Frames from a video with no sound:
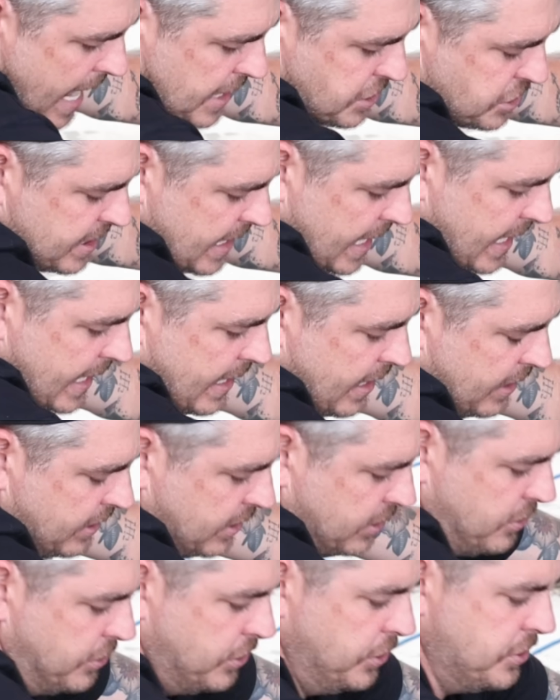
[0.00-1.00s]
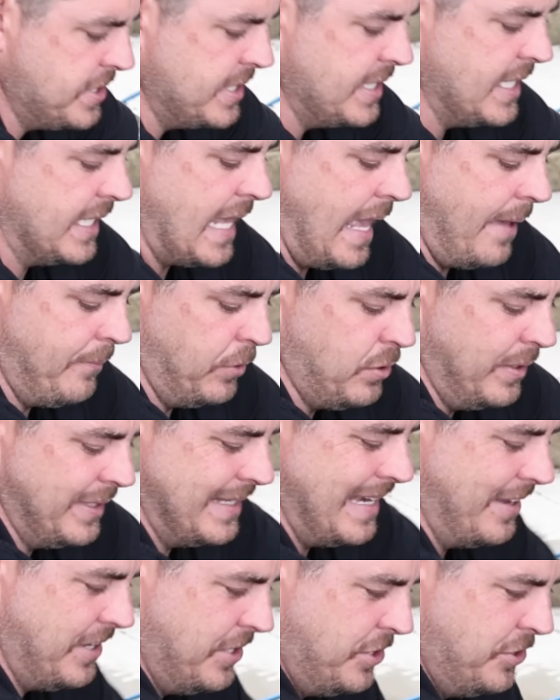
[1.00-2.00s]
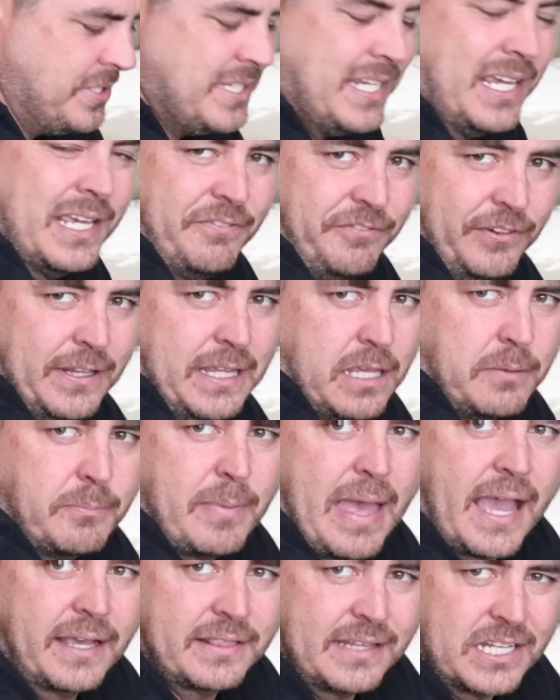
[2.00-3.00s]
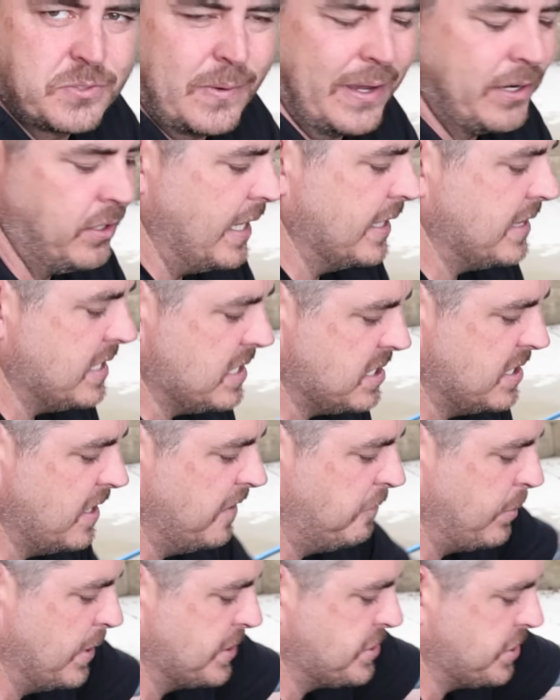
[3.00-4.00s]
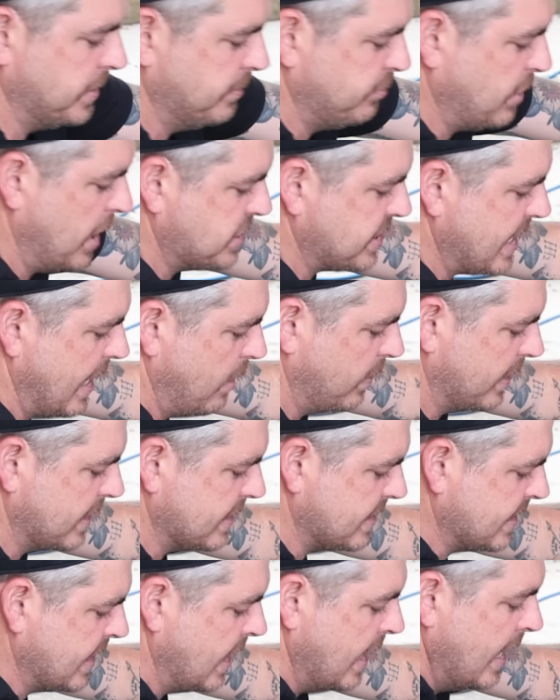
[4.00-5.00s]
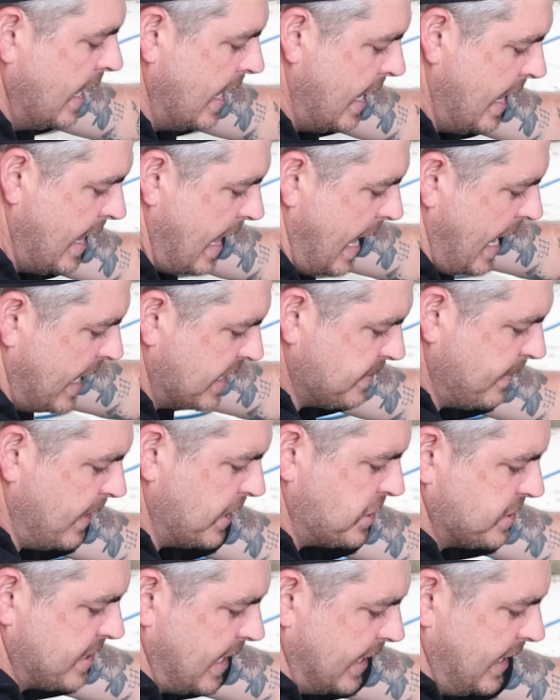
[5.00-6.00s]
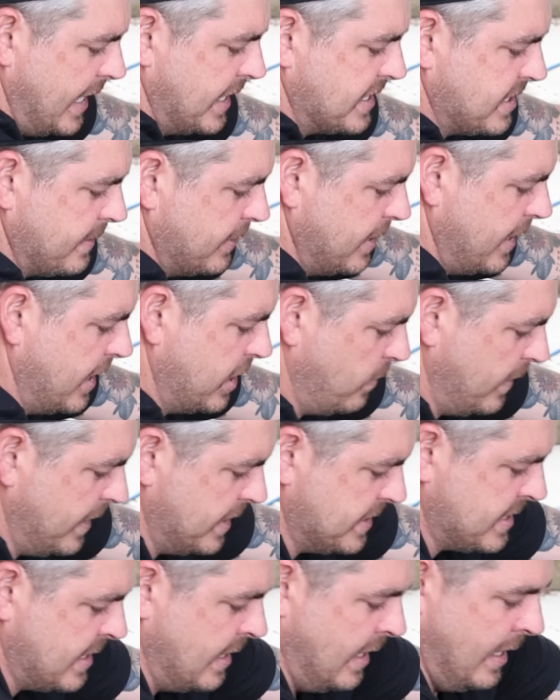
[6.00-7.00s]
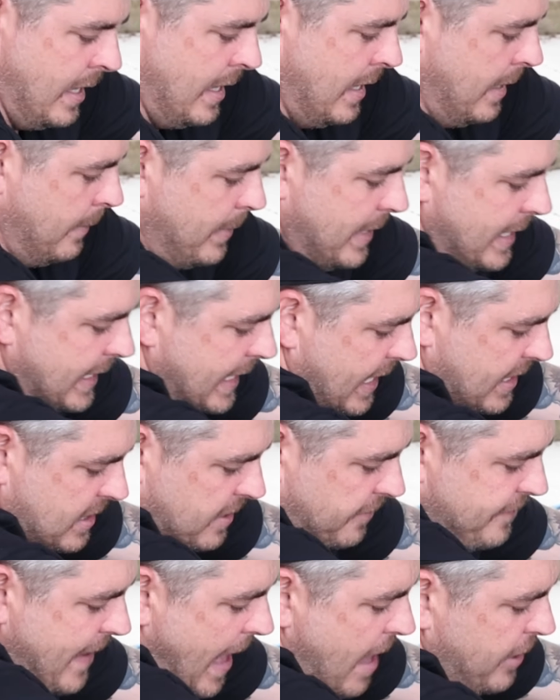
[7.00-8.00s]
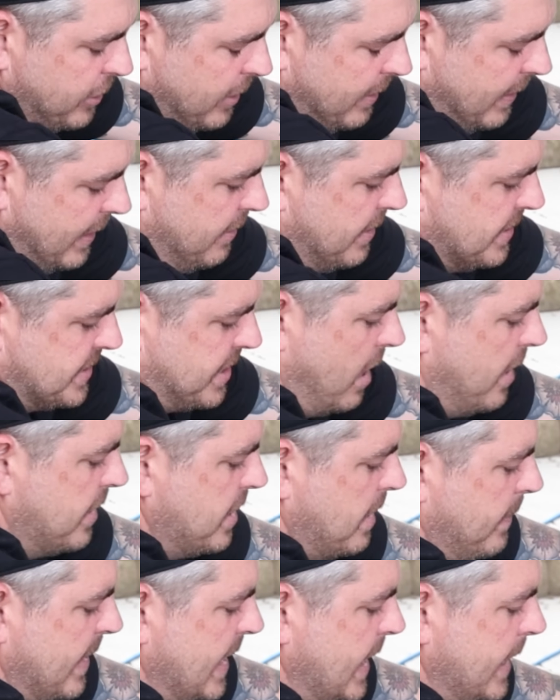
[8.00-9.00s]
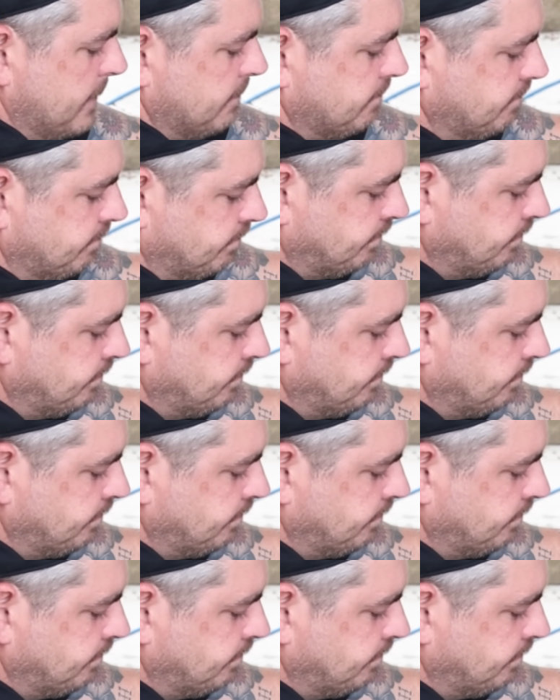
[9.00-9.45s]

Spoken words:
agitate, you're using the chemical, and now you do see it flinging back. That's why I don't like these stiff bristled brush down ones as much as I like some of the other ones. But again, the value here is hard to beat.